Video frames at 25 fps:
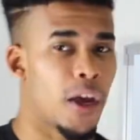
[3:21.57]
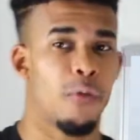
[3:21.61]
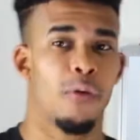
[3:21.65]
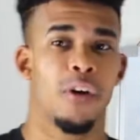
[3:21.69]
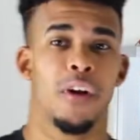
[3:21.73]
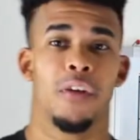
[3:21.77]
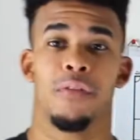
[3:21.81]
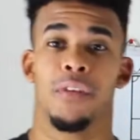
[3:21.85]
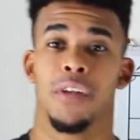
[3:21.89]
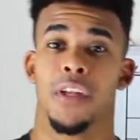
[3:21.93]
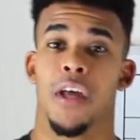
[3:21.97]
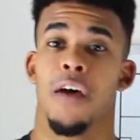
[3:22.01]
they would
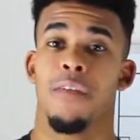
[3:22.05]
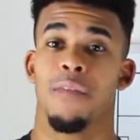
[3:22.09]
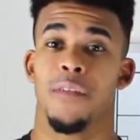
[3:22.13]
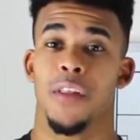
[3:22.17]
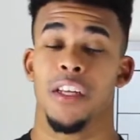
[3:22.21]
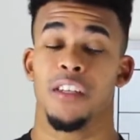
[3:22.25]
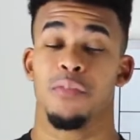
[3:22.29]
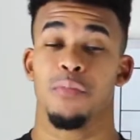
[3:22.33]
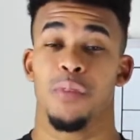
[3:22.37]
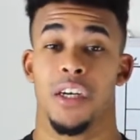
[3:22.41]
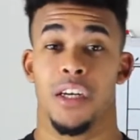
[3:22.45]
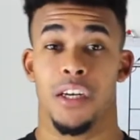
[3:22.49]
have done
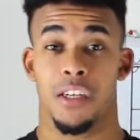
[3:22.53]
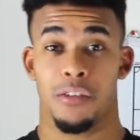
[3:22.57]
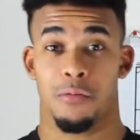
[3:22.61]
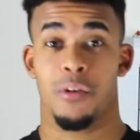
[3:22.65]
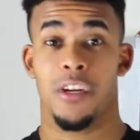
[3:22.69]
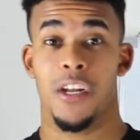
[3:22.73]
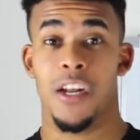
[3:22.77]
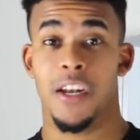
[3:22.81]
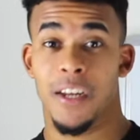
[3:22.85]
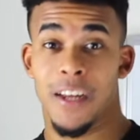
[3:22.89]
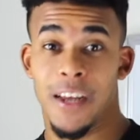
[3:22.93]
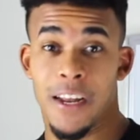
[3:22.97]
this because we
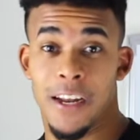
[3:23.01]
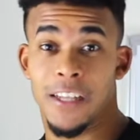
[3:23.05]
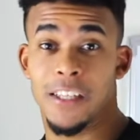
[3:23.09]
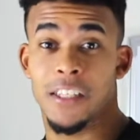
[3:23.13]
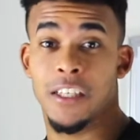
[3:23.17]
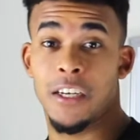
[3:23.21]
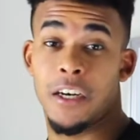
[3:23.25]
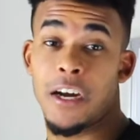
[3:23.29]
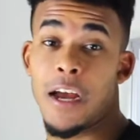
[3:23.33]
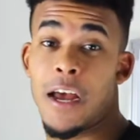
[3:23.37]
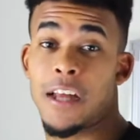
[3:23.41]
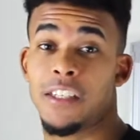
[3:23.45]
didn't get a
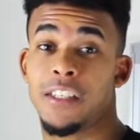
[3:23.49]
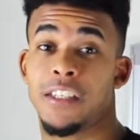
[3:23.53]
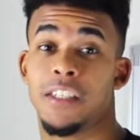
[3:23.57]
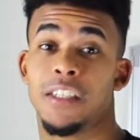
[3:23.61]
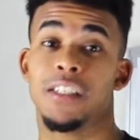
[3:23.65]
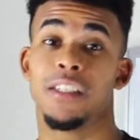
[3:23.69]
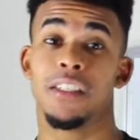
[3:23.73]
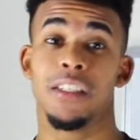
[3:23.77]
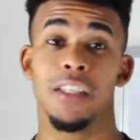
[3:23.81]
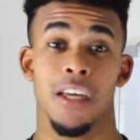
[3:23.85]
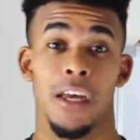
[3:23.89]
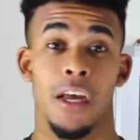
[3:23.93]
chance to
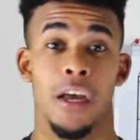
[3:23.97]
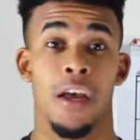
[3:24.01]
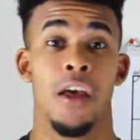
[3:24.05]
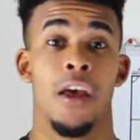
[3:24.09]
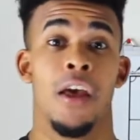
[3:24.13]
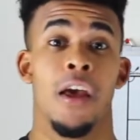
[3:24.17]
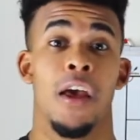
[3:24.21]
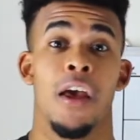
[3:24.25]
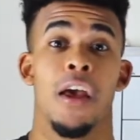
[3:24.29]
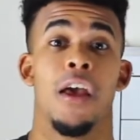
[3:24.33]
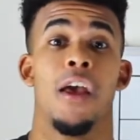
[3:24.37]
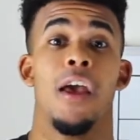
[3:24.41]
see
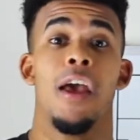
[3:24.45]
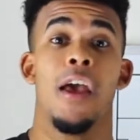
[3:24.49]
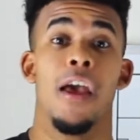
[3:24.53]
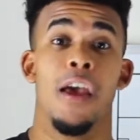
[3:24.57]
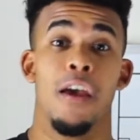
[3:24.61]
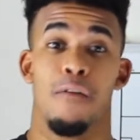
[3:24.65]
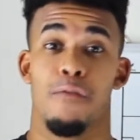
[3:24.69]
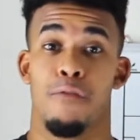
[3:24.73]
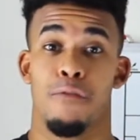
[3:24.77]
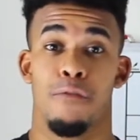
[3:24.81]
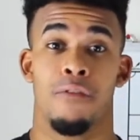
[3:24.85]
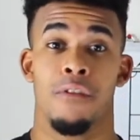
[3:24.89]

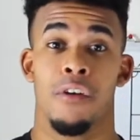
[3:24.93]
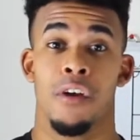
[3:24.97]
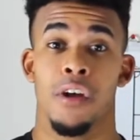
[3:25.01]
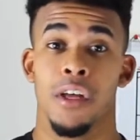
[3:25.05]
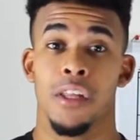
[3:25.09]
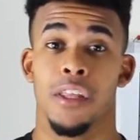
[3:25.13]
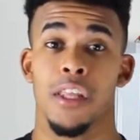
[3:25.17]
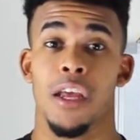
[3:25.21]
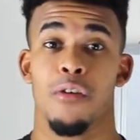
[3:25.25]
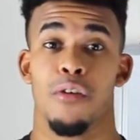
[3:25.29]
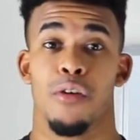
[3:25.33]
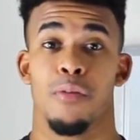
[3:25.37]
if
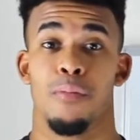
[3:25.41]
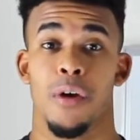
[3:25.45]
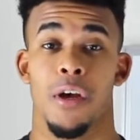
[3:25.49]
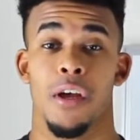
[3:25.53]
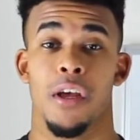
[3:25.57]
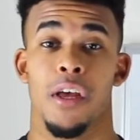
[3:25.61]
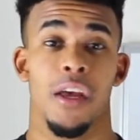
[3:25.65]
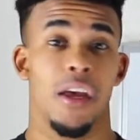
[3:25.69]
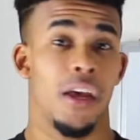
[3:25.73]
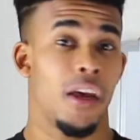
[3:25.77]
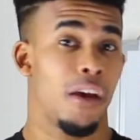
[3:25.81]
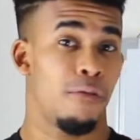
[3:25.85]
they were,
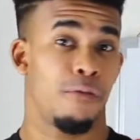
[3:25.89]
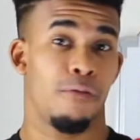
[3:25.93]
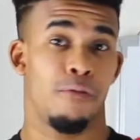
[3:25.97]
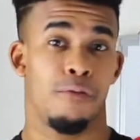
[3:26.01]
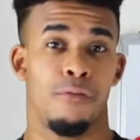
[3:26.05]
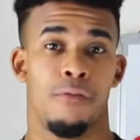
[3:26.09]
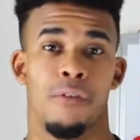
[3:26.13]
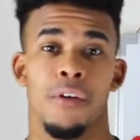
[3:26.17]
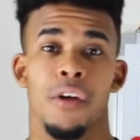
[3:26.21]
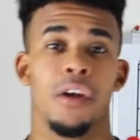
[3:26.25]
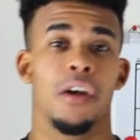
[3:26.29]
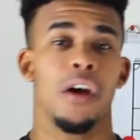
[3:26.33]
but
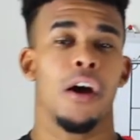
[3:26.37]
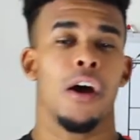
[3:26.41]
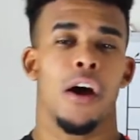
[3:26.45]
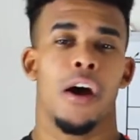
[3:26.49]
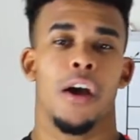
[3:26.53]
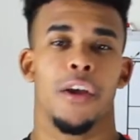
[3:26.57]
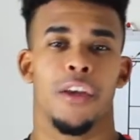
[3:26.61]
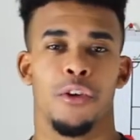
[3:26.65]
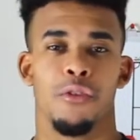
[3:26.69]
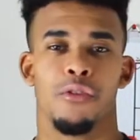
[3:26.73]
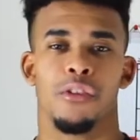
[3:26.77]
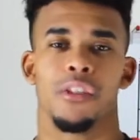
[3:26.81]
if
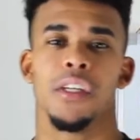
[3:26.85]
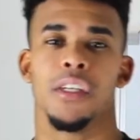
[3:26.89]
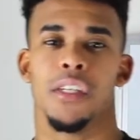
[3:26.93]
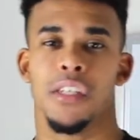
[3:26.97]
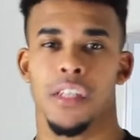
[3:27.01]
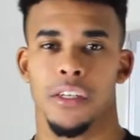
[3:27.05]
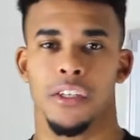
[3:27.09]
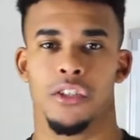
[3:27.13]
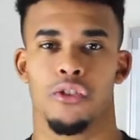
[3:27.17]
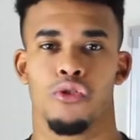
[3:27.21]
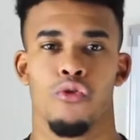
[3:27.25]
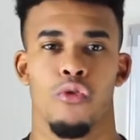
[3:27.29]
uh, Houston
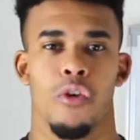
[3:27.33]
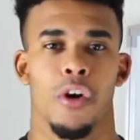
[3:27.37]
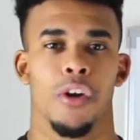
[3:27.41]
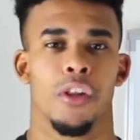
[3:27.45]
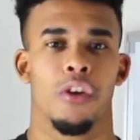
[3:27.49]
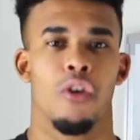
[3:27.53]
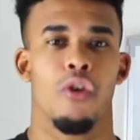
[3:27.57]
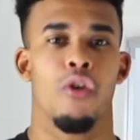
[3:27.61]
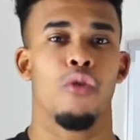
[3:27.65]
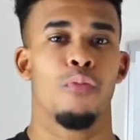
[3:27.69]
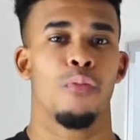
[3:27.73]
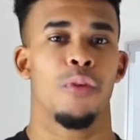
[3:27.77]
didn't score in
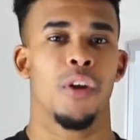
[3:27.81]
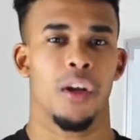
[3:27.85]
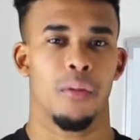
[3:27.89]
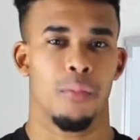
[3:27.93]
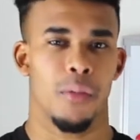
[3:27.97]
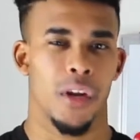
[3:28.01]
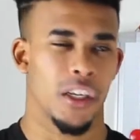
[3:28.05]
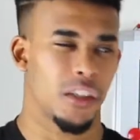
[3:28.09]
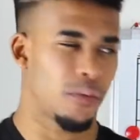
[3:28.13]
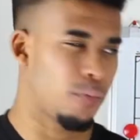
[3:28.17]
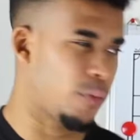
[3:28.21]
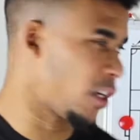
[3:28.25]
the opening
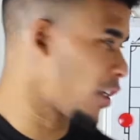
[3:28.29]
minutes,